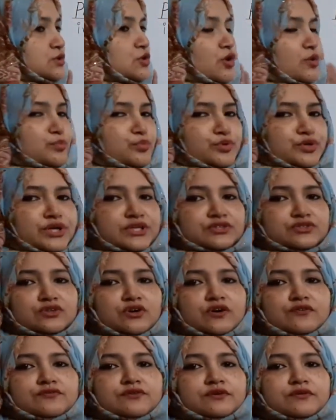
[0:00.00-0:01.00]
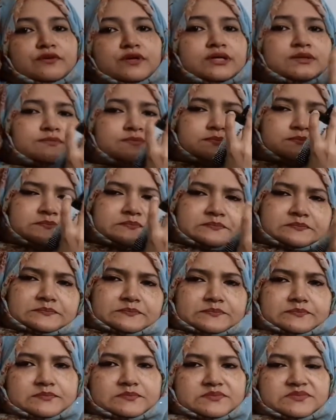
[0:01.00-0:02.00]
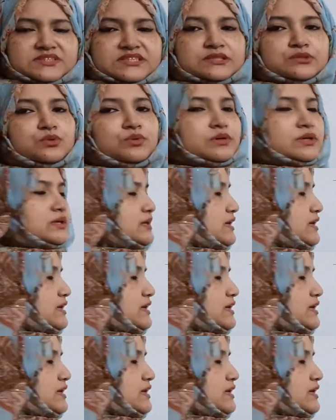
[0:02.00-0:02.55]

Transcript: component of our cooking